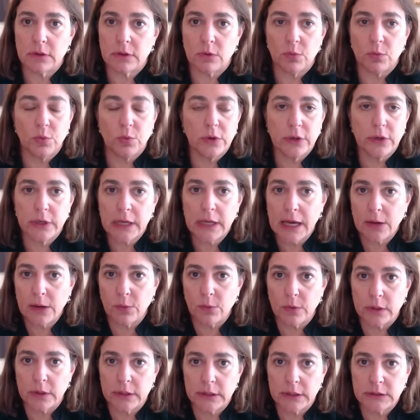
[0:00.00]
You know, we're
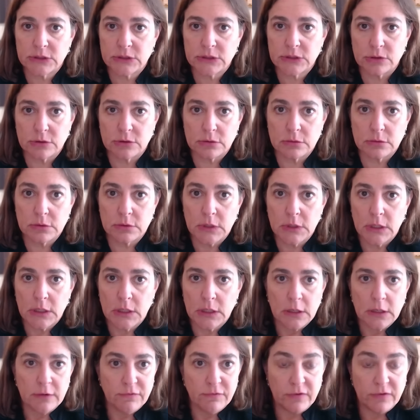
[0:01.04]
not willing to
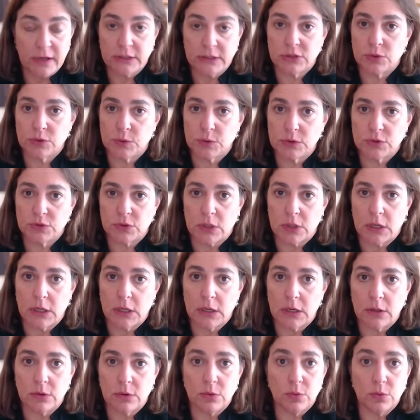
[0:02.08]
fight to a
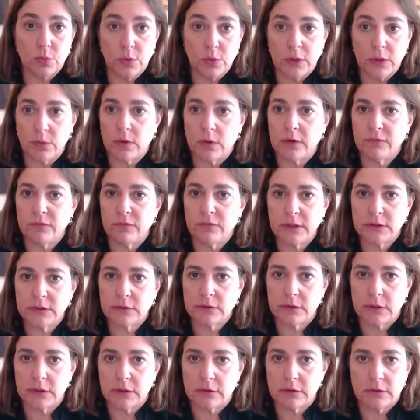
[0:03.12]
draw. We want
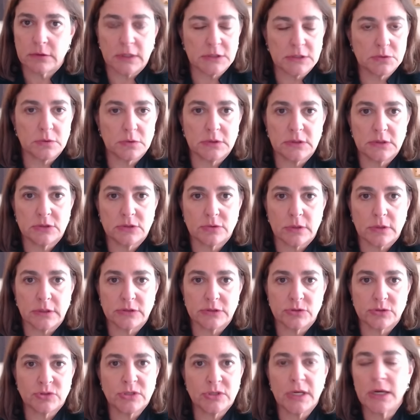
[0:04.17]
victory. That's what the
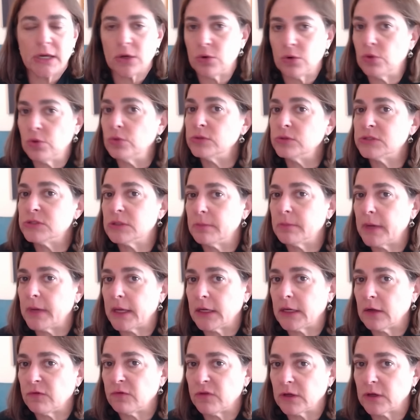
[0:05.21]
Israelis are saying. Who is
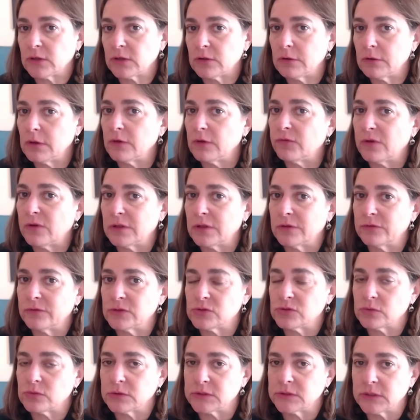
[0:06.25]
demanding victory of all of
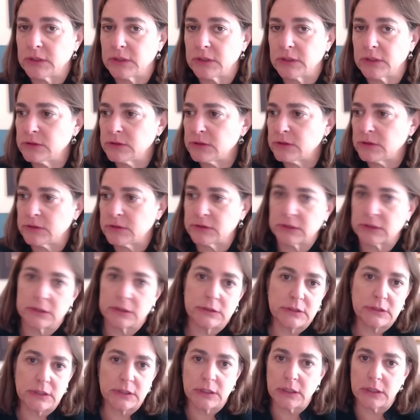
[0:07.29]
Israel's leaders? Is
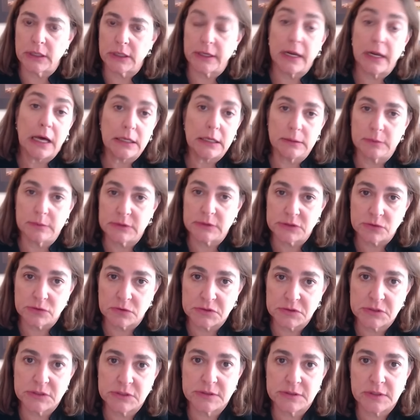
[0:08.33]
it the anonymous
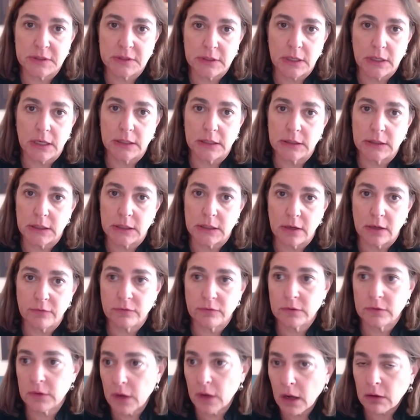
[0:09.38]
sources and the IDF?
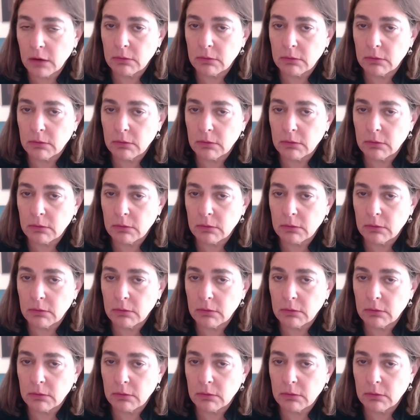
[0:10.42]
